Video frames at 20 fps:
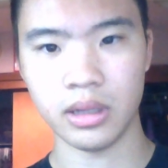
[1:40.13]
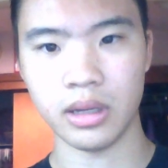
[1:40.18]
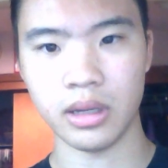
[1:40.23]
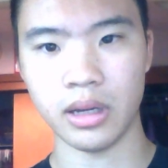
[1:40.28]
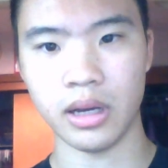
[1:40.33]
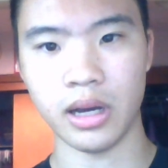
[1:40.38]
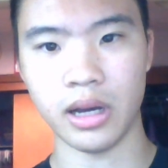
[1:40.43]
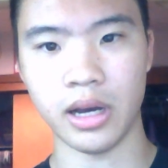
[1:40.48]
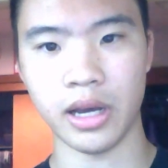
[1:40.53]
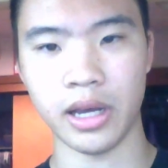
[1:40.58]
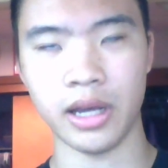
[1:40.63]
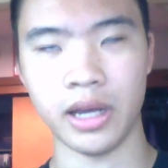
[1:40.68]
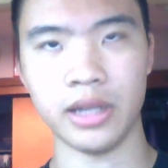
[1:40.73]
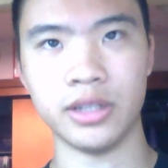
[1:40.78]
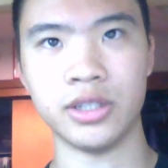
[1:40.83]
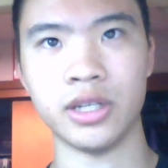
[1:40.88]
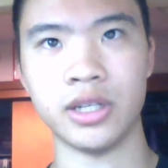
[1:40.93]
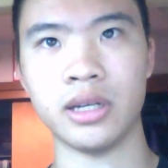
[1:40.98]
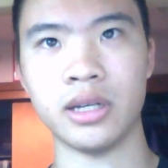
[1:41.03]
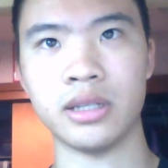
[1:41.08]

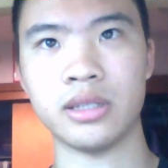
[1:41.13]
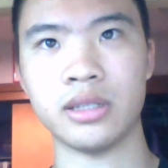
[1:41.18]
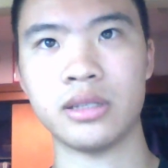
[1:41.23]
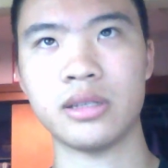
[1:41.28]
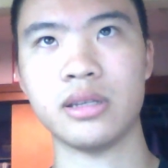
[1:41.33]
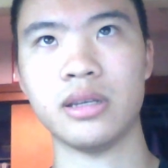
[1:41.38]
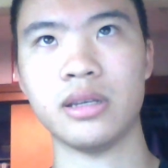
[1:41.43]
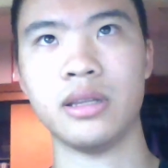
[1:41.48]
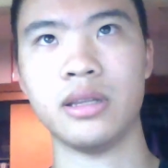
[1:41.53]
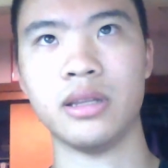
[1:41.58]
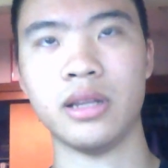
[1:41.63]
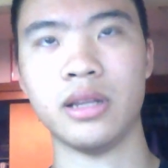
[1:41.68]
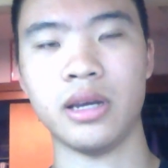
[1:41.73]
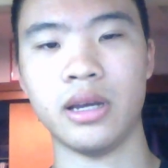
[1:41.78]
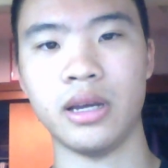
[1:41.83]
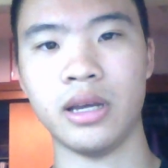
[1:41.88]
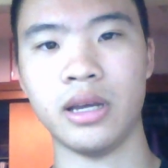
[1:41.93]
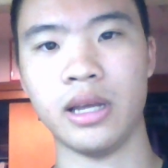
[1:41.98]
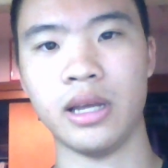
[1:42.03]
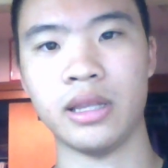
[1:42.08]
had just
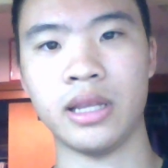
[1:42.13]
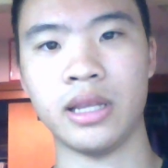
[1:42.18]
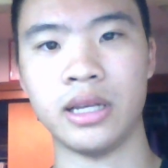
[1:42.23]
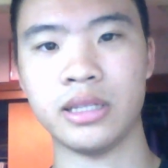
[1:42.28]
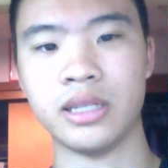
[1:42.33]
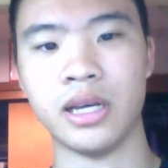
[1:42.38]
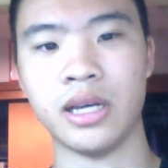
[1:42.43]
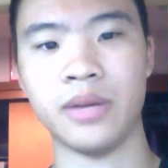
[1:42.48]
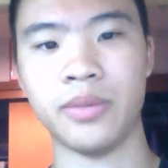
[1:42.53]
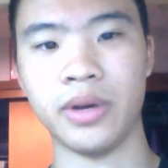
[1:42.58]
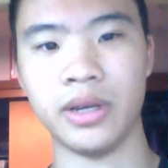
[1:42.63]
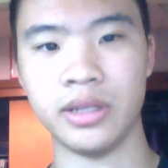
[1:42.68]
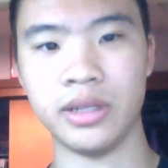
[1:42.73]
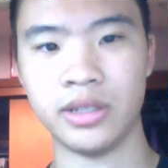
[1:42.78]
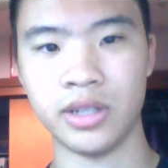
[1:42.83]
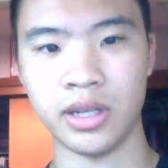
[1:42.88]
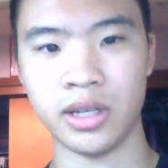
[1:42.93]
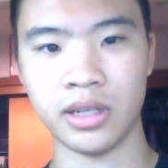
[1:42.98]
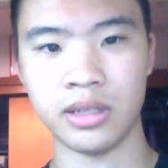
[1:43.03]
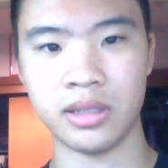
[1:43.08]
at that time I had
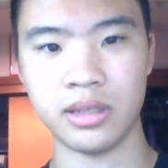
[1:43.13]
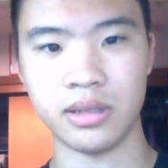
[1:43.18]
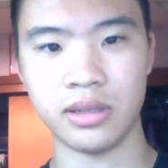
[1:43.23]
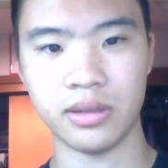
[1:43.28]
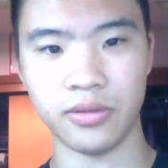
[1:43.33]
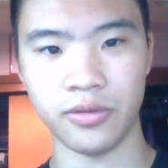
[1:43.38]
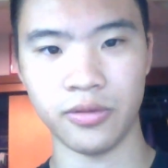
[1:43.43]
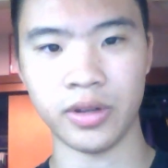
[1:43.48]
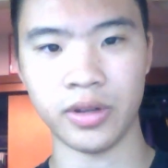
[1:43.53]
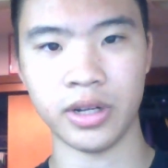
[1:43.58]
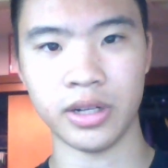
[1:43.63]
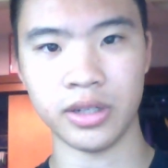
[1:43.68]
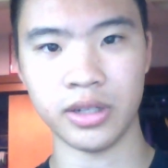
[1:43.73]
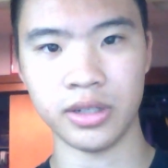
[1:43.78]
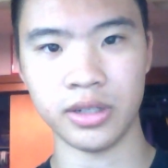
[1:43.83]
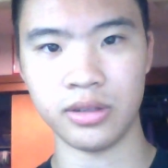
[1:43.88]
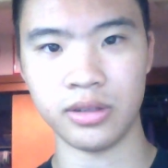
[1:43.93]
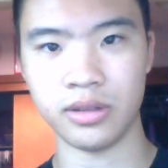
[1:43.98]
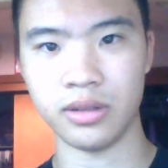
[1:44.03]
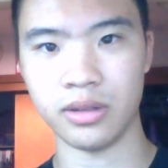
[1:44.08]
just
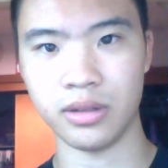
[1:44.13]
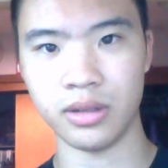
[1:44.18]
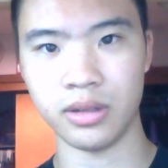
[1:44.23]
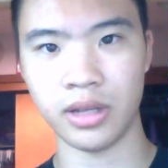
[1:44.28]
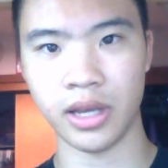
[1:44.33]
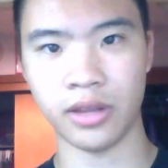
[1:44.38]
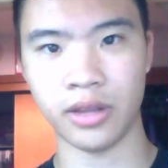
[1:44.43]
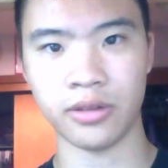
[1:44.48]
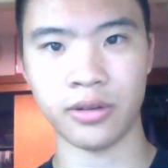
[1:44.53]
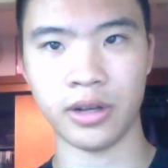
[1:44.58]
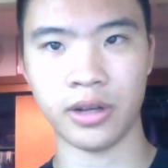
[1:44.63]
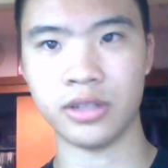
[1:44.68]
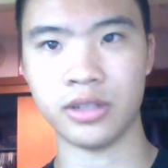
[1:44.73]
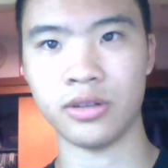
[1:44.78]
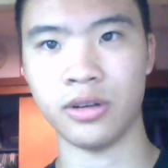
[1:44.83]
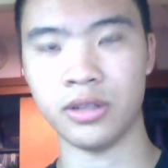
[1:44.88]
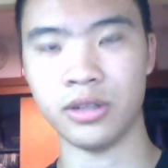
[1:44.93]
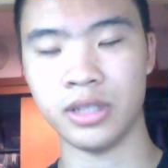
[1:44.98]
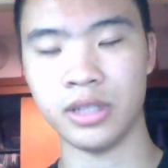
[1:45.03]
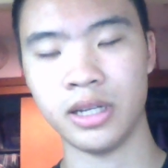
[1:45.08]
finished the 8th grade,
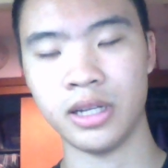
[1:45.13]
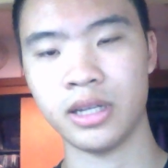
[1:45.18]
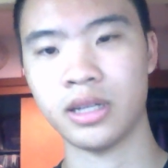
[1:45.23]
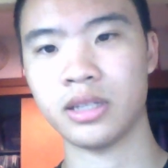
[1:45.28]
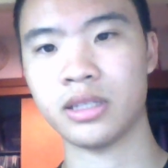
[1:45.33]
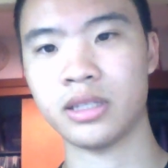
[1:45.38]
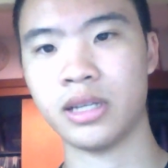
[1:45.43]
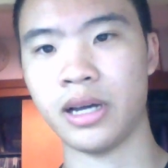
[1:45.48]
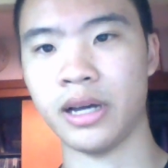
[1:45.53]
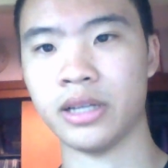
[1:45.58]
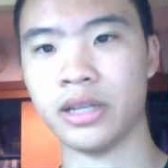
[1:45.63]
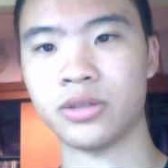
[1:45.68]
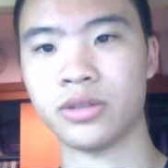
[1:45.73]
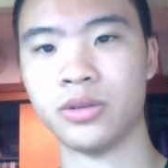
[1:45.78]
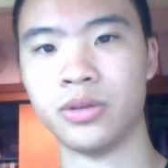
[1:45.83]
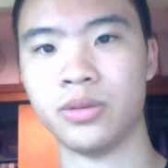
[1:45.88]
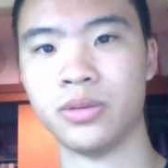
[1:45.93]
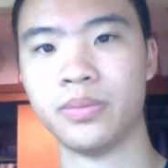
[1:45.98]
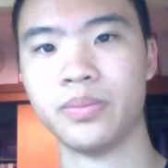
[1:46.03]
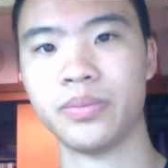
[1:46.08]
so I was heading into high
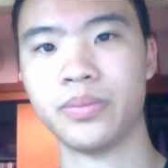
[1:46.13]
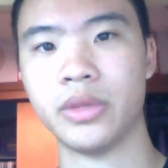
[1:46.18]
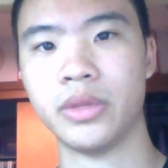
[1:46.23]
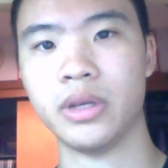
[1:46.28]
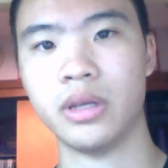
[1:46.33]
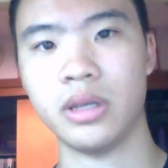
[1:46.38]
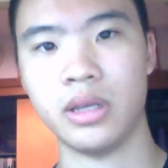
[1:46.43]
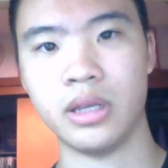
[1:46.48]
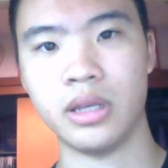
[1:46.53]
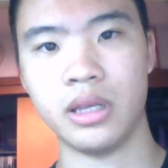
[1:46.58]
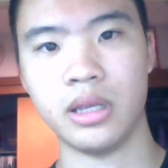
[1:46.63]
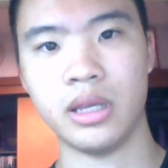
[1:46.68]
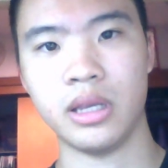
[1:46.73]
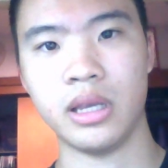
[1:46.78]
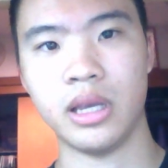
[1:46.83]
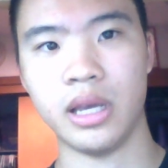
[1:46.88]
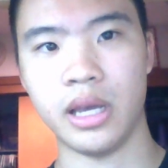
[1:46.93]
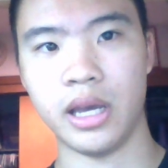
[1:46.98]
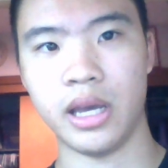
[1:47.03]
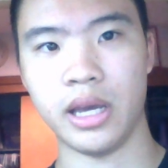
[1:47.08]
school.
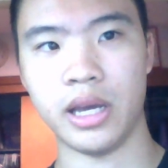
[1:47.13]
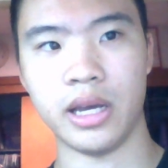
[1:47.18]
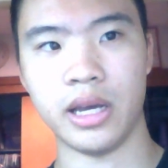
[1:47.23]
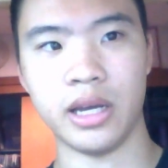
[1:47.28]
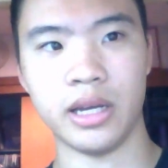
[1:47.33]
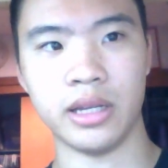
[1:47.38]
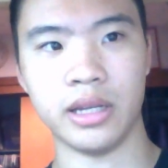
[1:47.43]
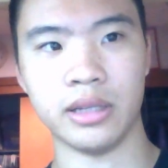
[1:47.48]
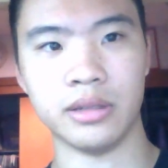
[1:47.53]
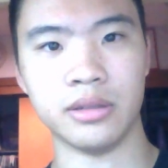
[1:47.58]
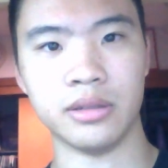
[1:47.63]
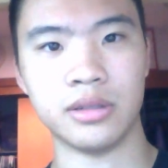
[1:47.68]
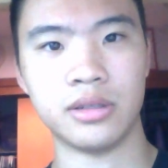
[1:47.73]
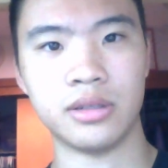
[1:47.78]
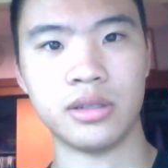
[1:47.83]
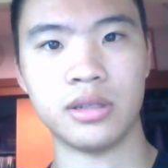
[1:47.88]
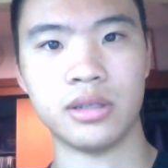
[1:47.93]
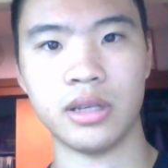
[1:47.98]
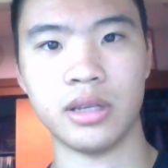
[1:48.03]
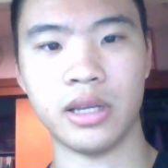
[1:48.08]
And
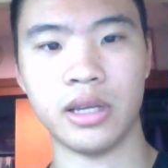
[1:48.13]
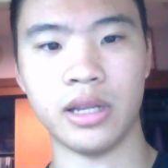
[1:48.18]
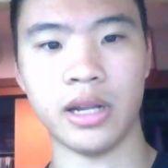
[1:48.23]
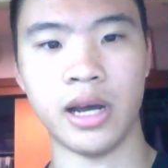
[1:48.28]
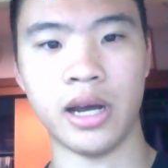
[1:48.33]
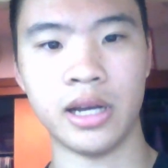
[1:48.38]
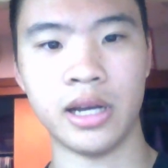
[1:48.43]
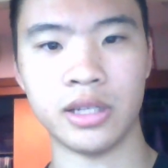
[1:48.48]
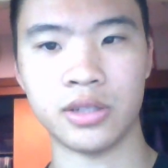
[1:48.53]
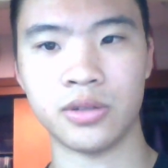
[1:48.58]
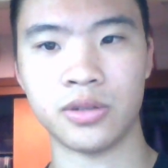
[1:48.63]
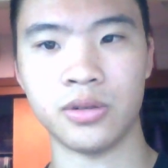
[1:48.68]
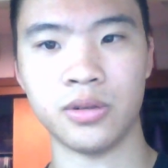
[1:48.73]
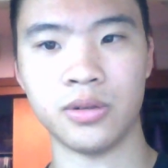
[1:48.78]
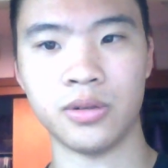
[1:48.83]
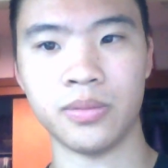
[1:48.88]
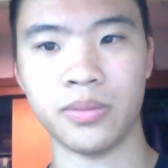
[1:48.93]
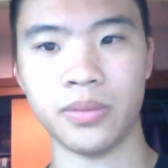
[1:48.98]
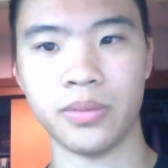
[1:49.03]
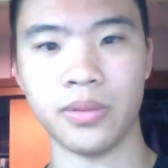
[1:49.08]
in high
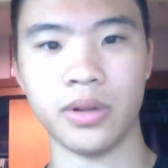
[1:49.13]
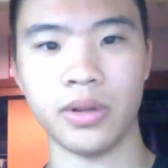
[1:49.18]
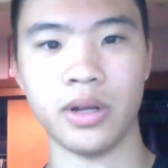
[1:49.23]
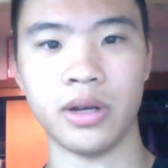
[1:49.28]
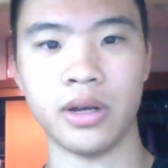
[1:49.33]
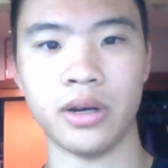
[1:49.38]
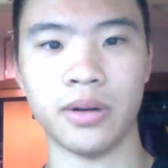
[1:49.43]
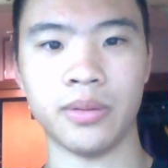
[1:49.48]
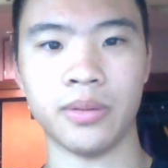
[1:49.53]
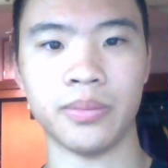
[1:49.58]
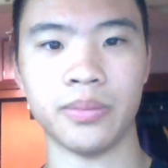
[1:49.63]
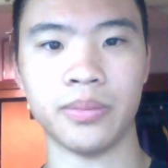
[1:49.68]
school, in